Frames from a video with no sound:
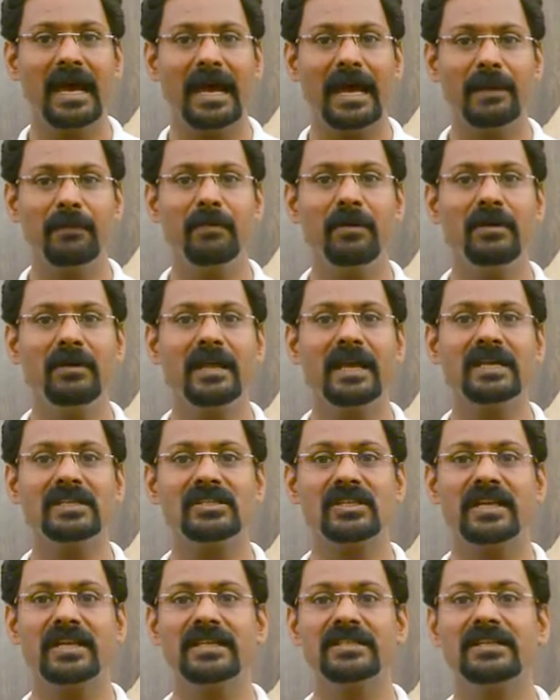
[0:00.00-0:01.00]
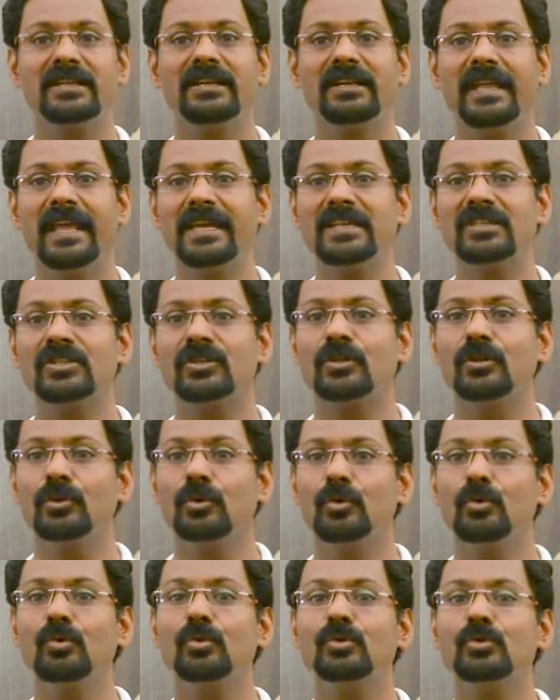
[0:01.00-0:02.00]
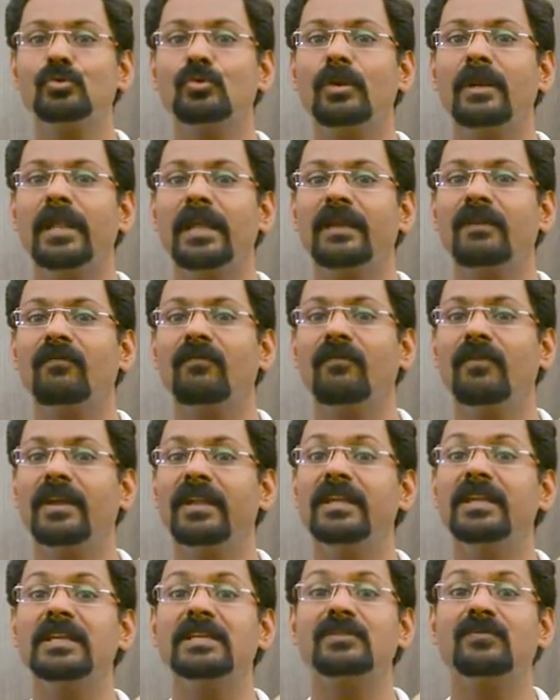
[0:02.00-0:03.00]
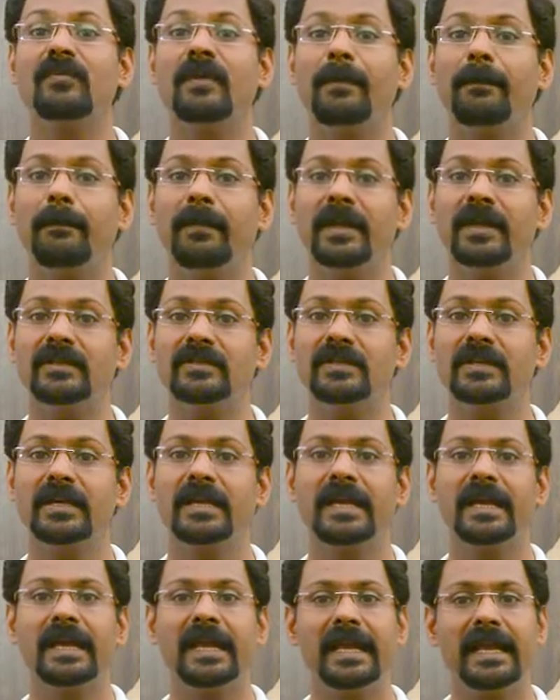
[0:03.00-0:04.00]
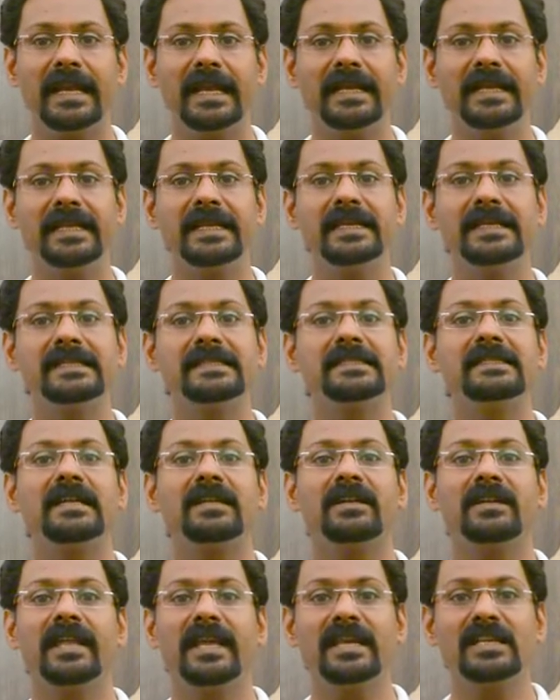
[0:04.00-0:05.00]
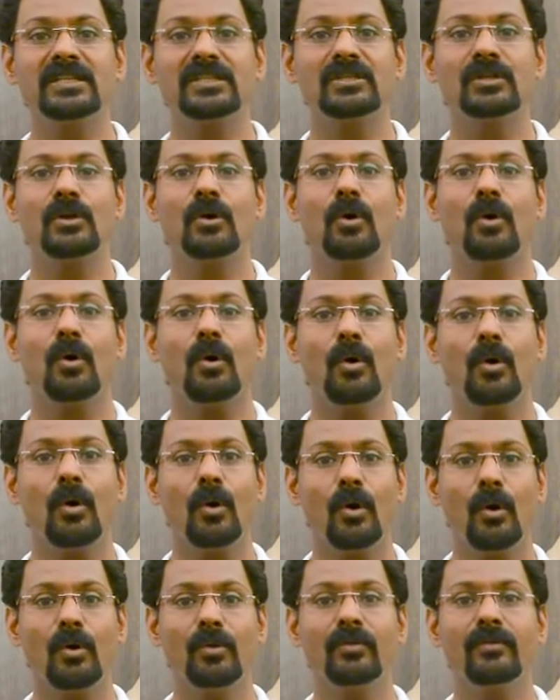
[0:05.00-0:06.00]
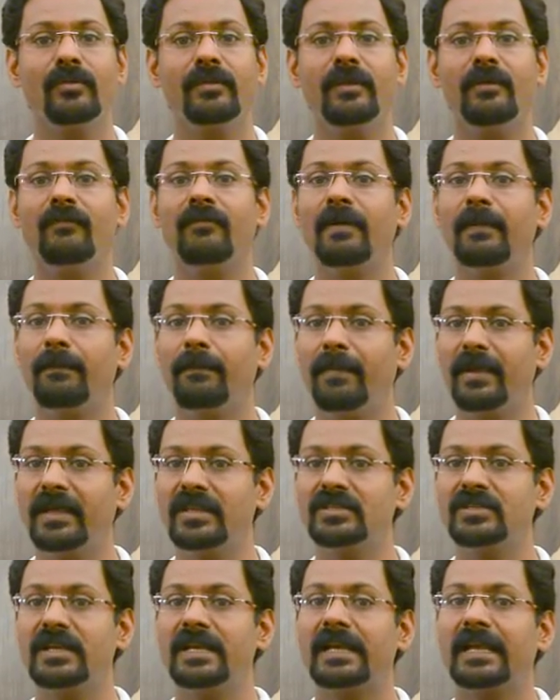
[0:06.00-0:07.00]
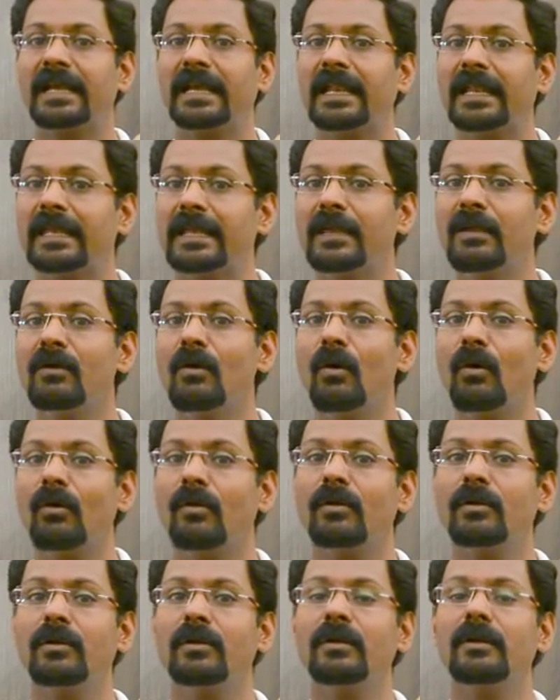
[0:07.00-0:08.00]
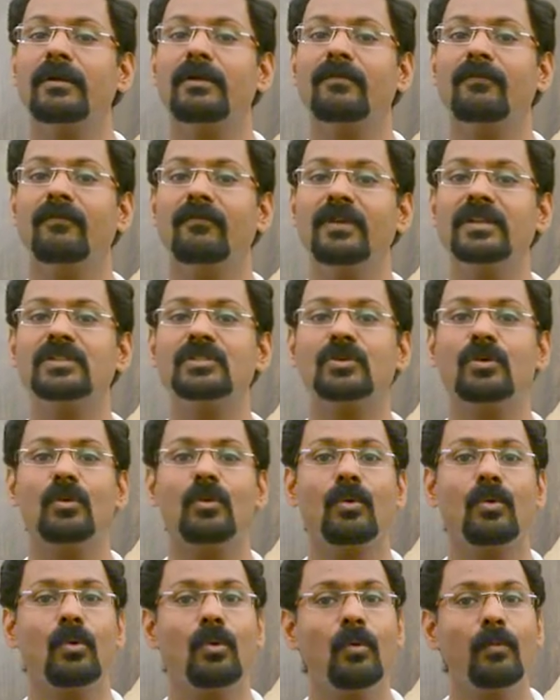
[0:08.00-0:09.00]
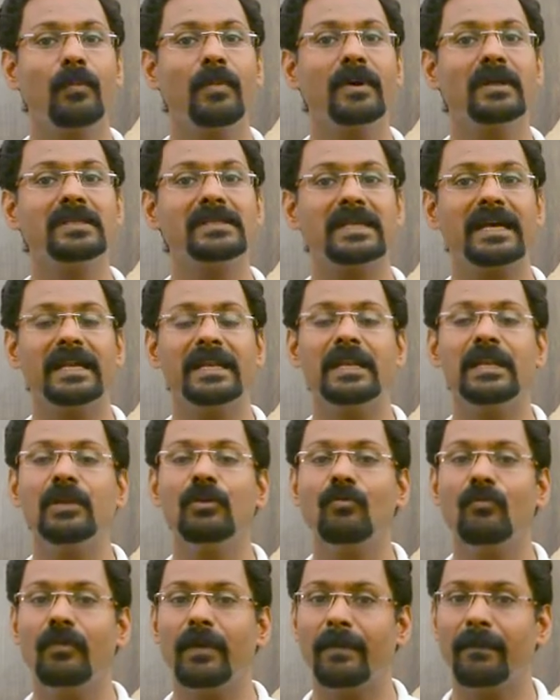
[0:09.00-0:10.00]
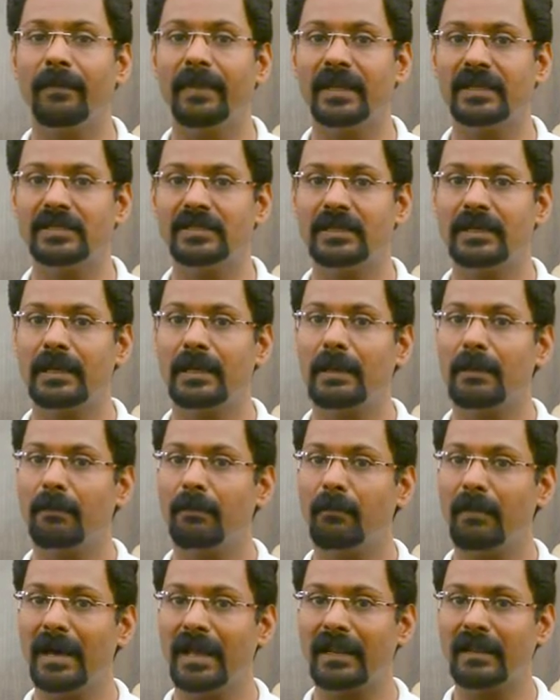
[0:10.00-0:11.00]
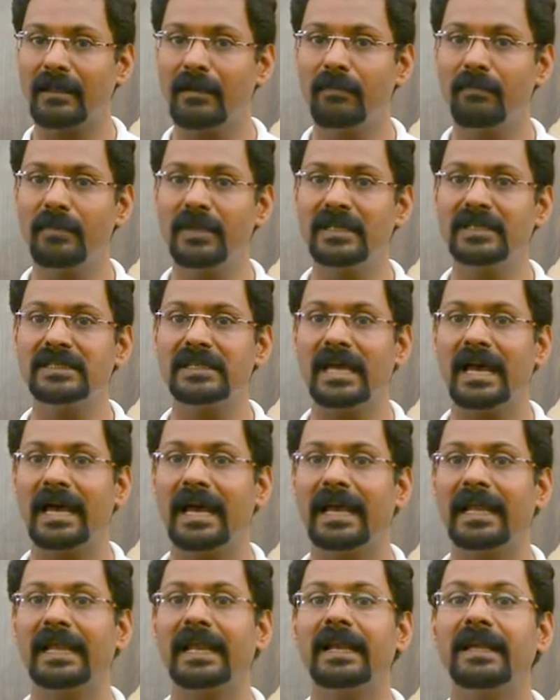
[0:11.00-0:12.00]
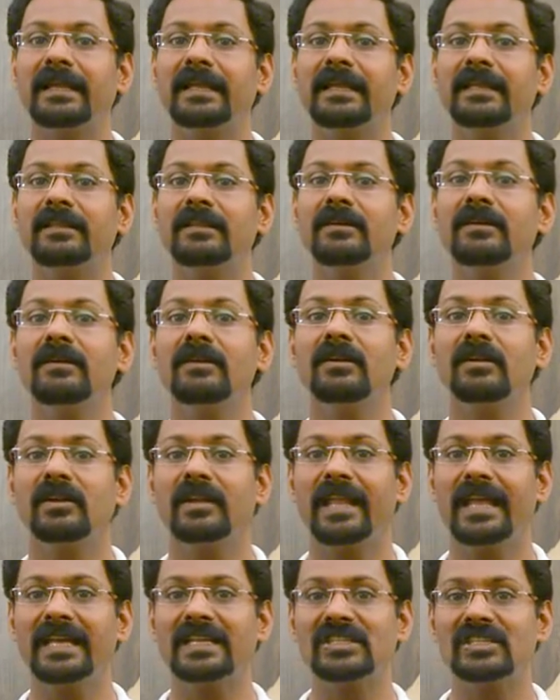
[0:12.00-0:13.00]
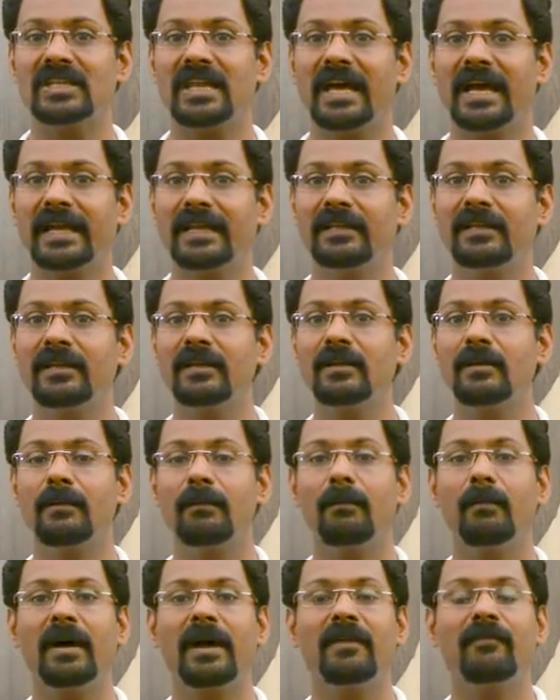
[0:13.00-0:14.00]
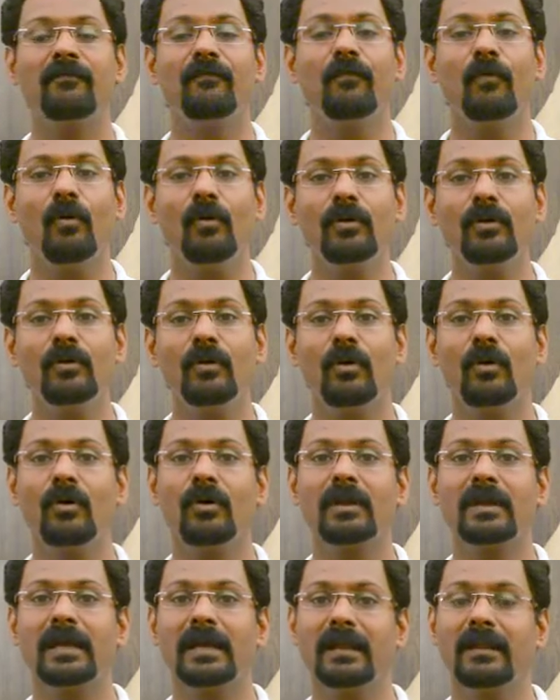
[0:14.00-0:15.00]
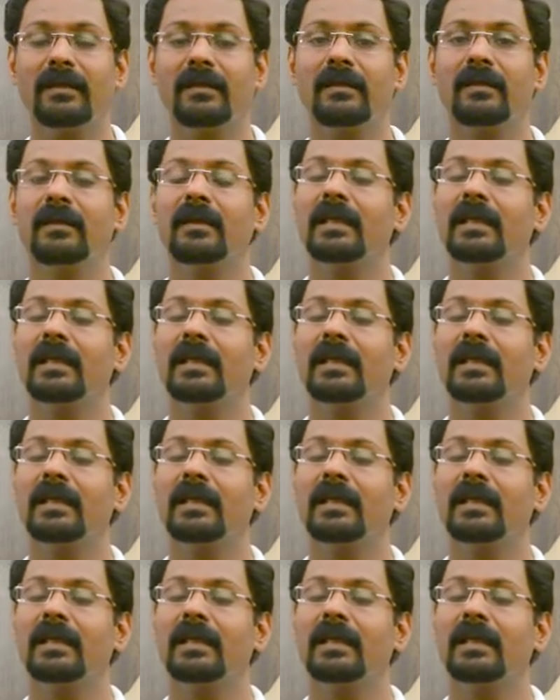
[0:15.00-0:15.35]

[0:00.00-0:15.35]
Hypertext is a text used to link various web pages. It is the text on the web page, clicking on which opens a new web page. Markup means highlighting the text either by font or color.